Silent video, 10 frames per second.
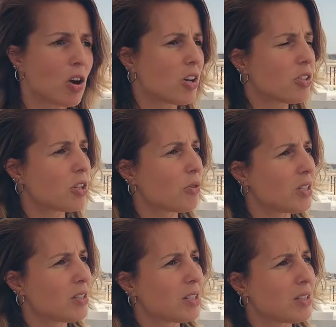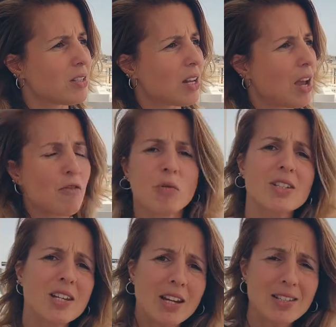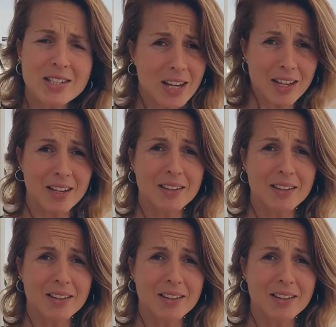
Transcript: consequence is everyone is getting sick.